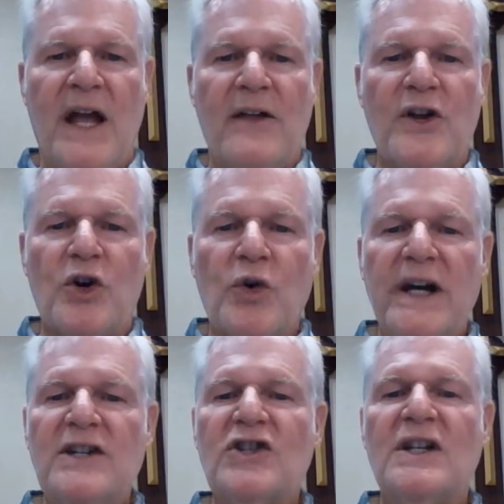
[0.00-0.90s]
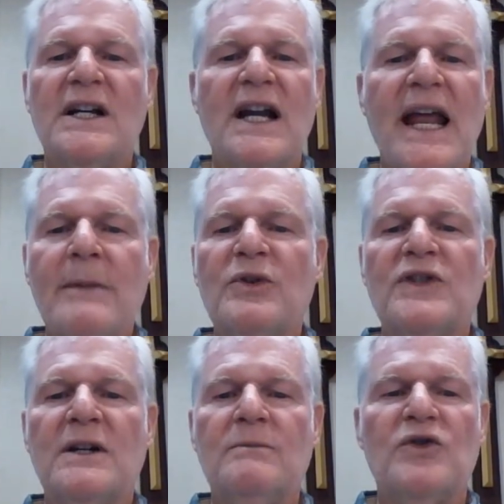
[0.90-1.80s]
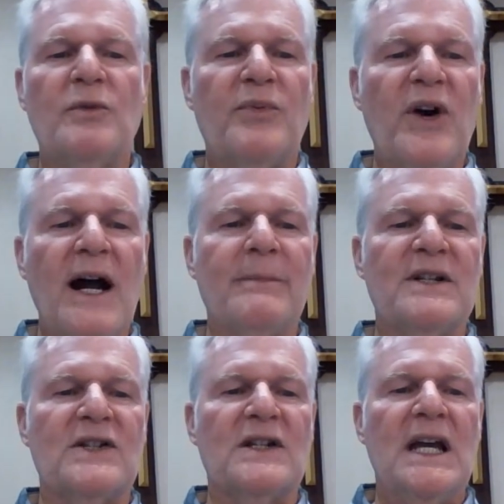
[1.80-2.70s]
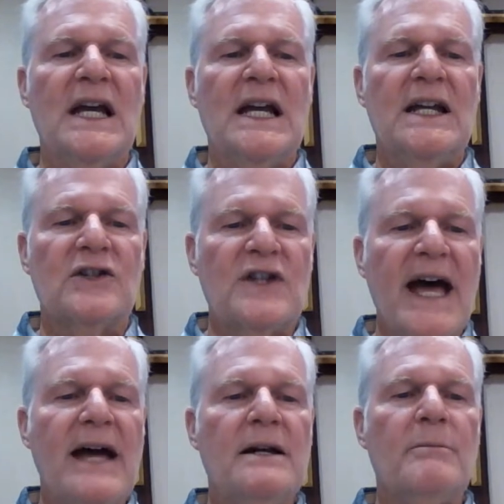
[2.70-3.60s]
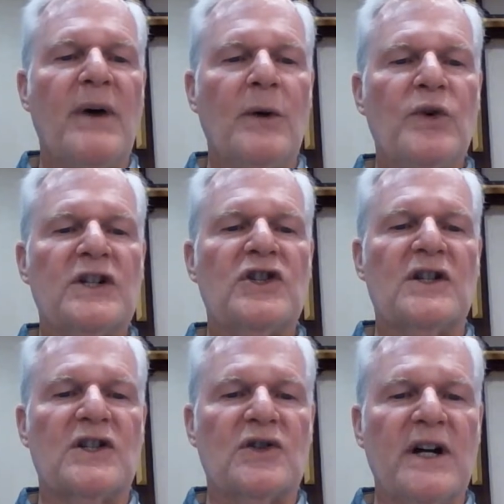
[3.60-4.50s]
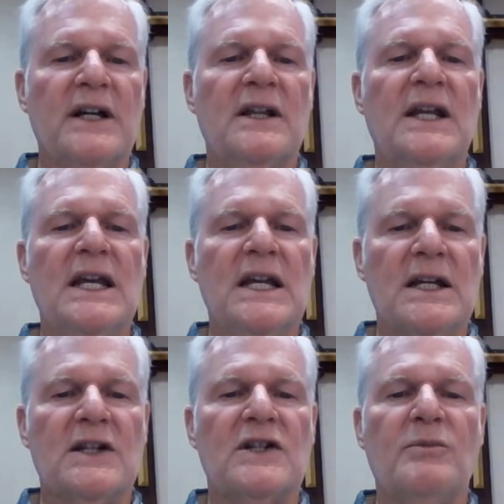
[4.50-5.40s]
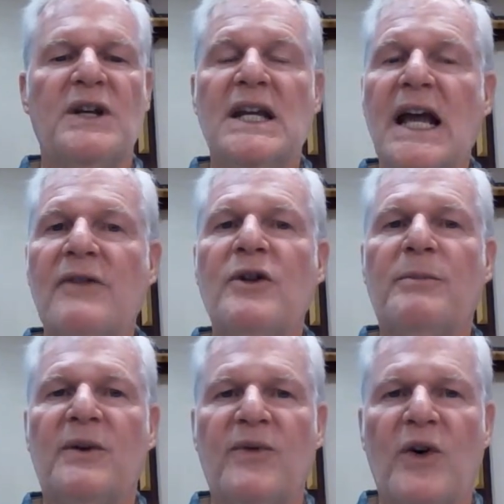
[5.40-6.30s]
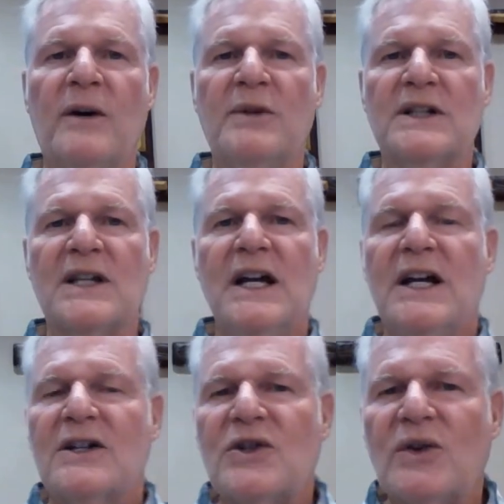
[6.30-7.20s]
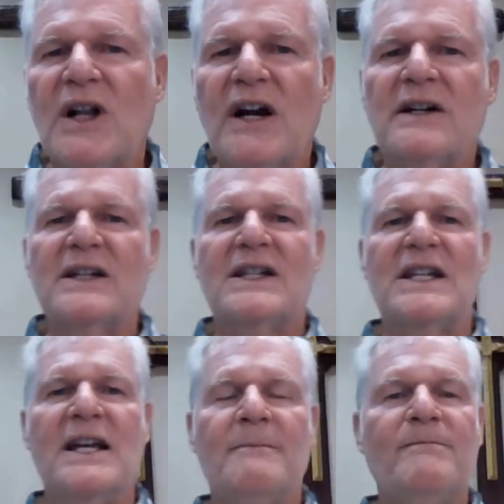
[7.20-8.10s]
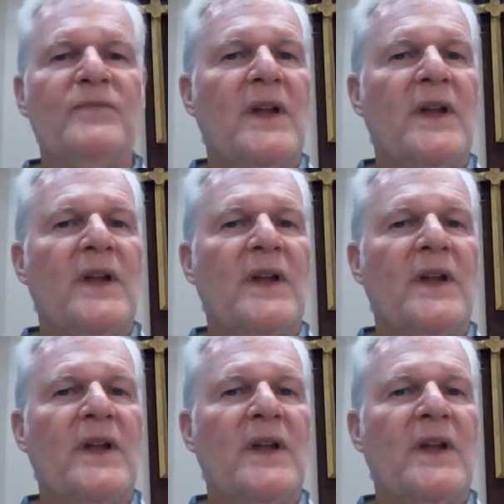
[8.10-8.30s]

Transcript: The grace that enables him to promise is that by which the strength he is to begin the performance. So Clarke is saying